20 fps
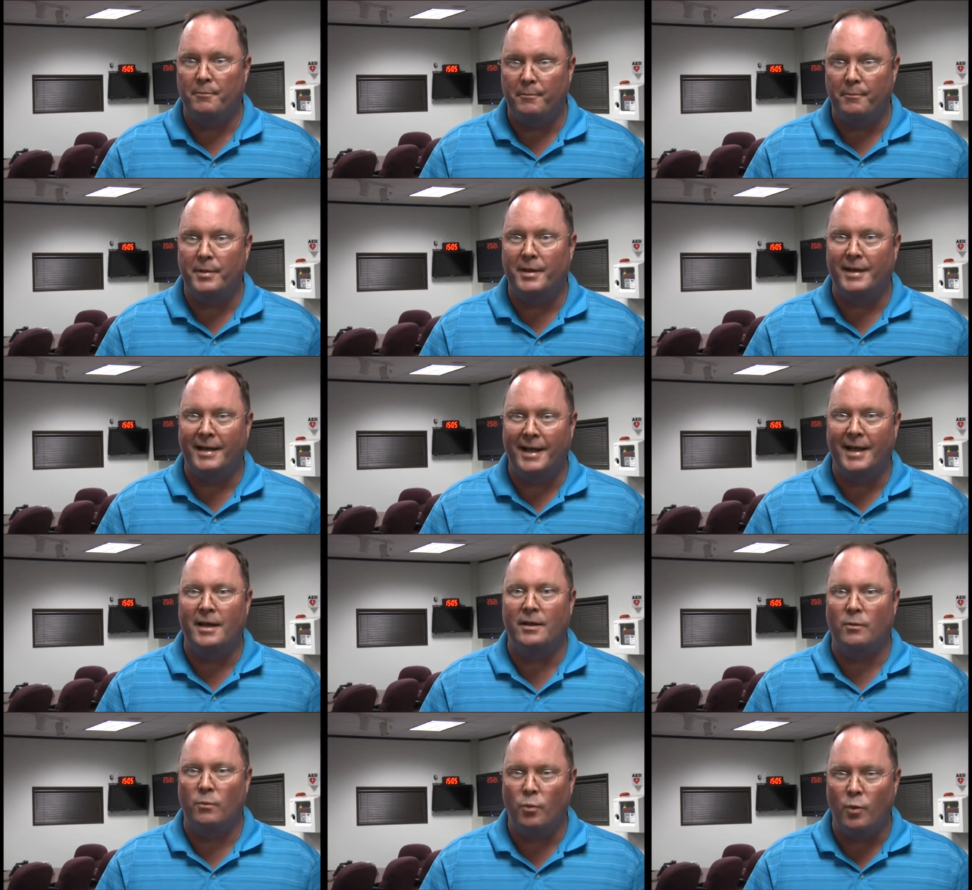but
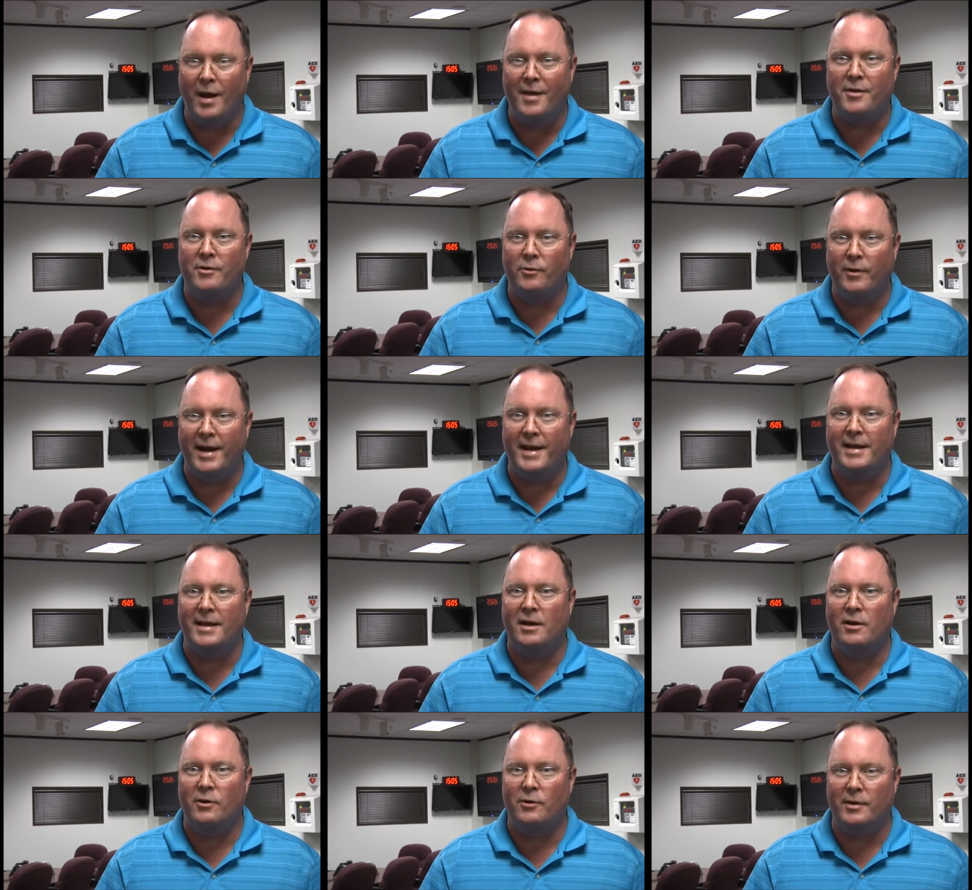again, weather
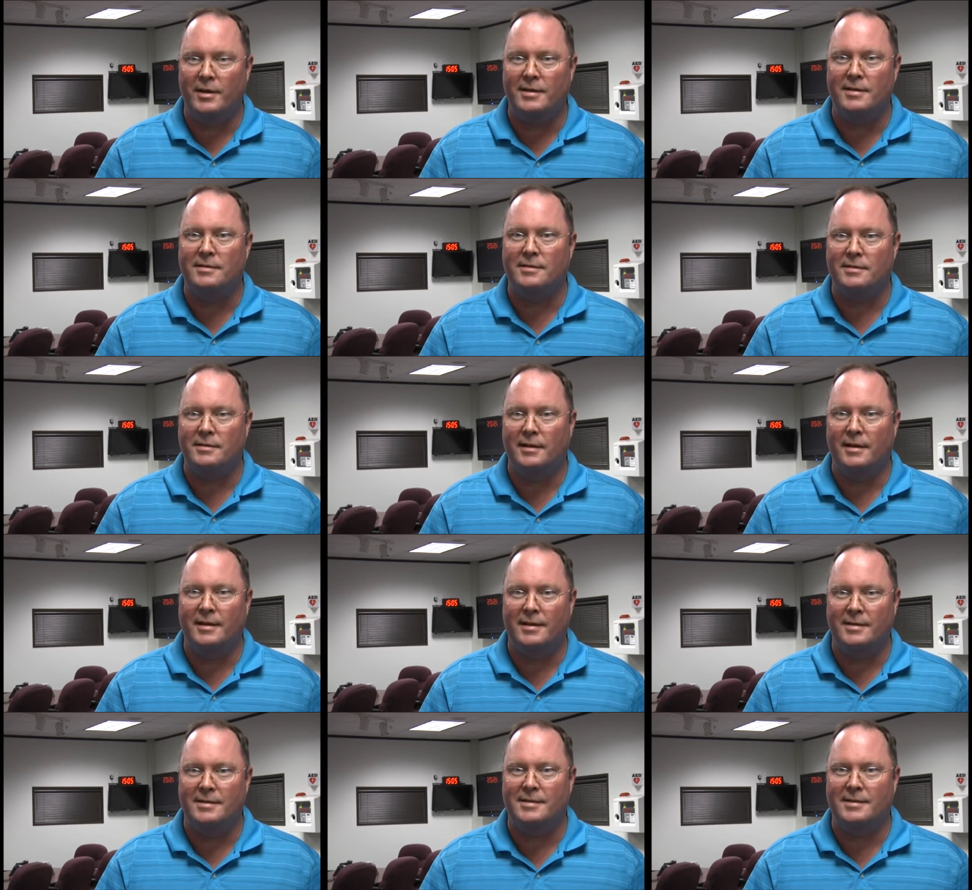radio is
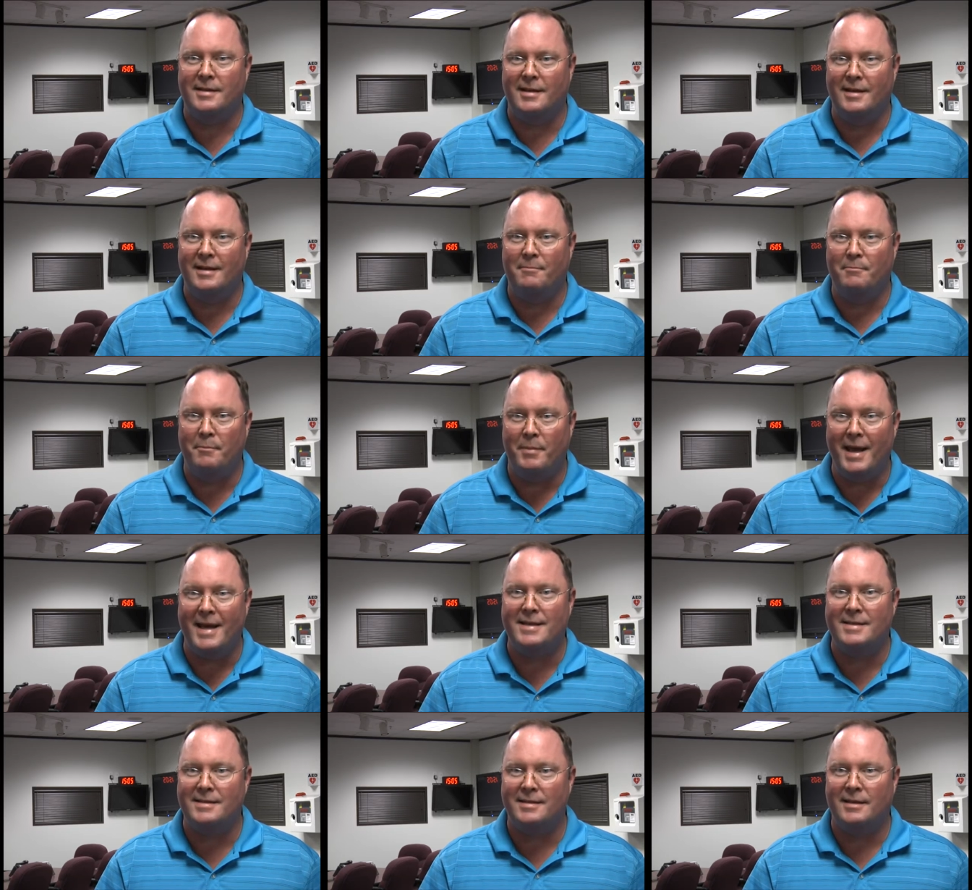is the
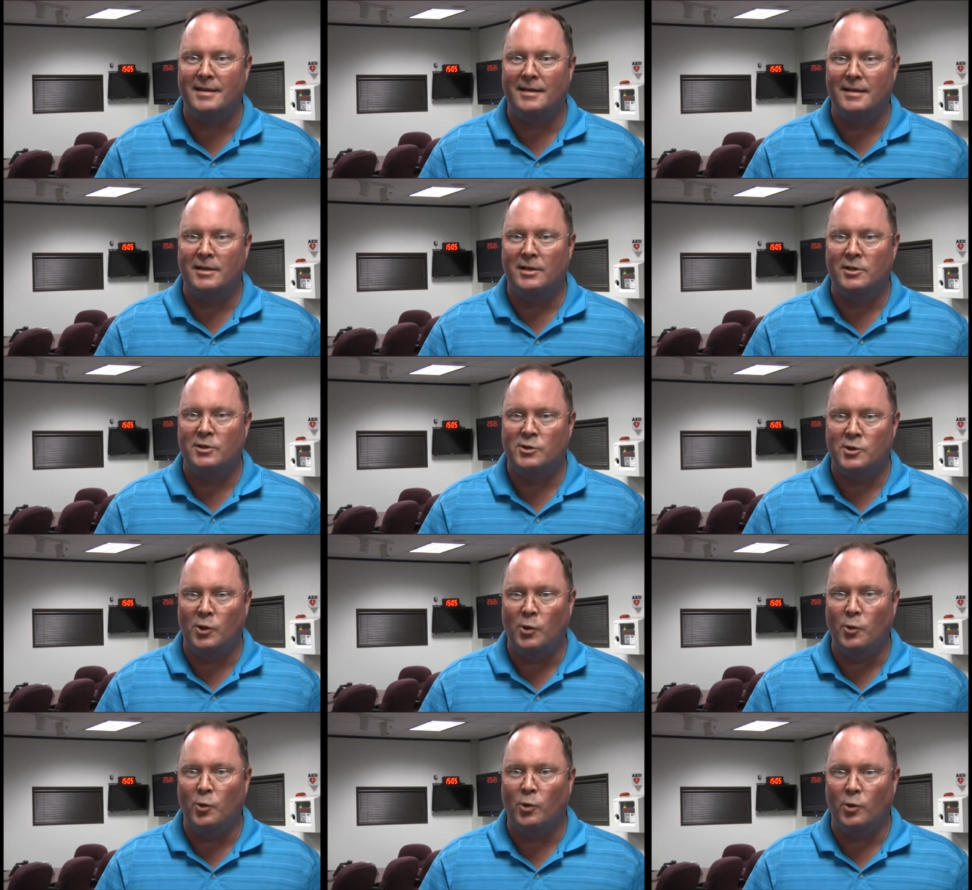best
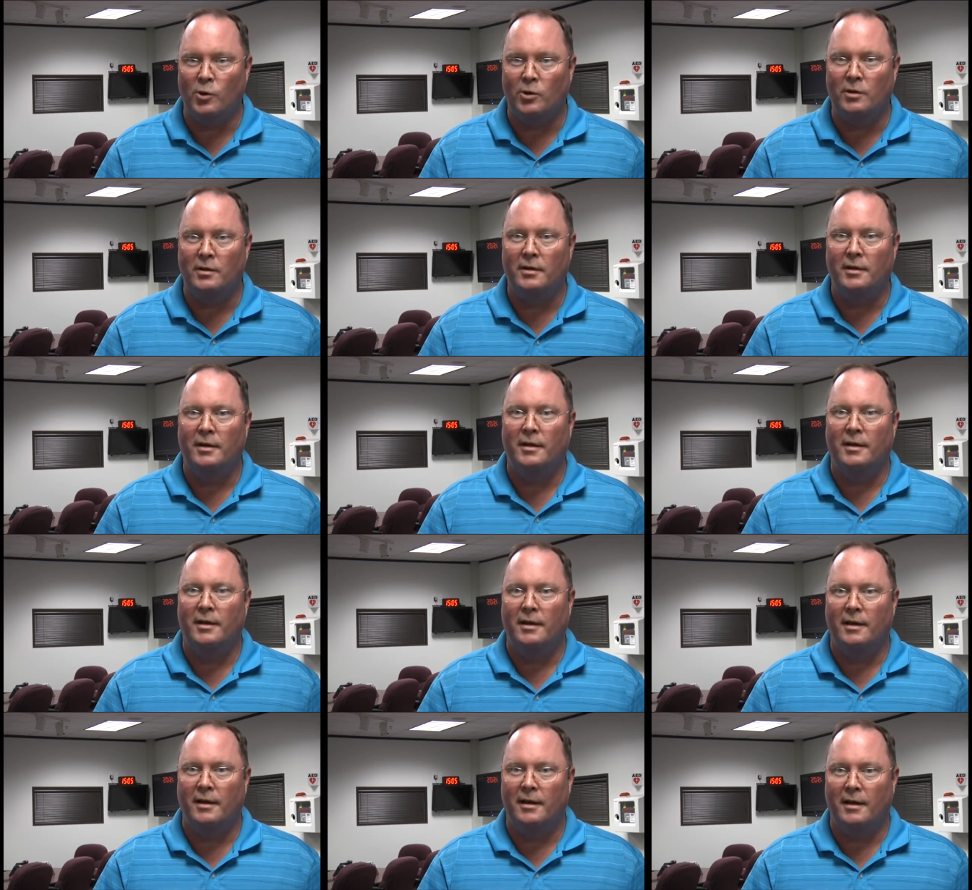tool
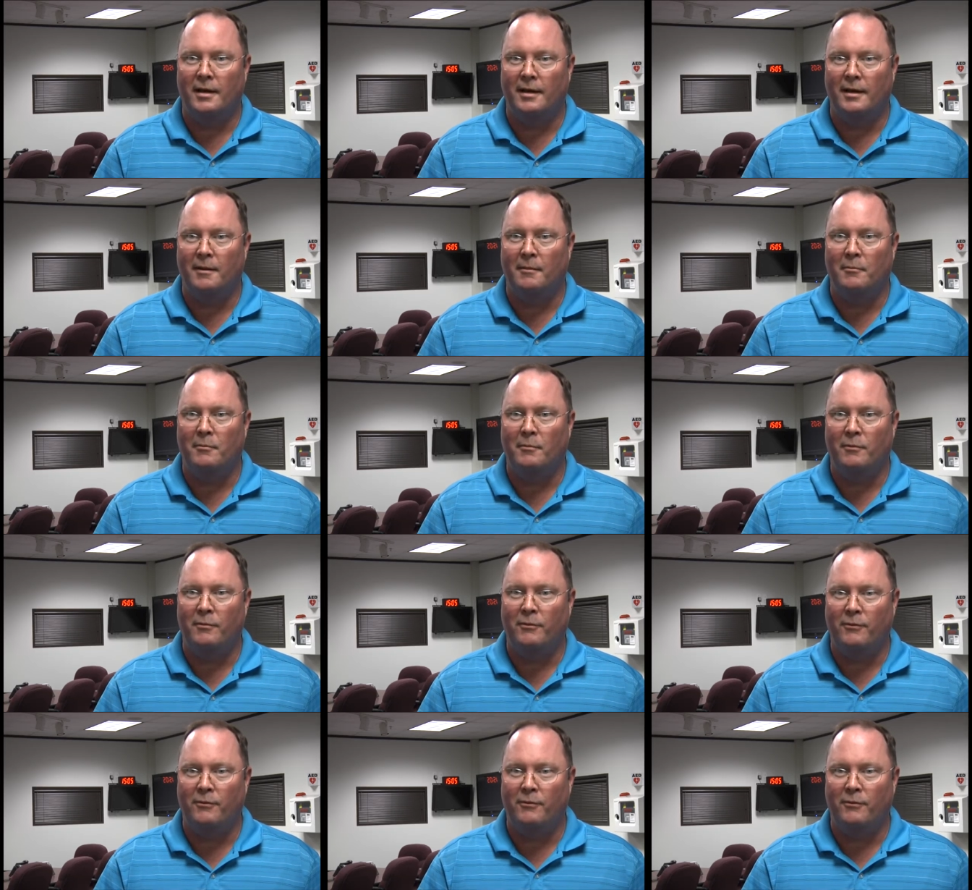um,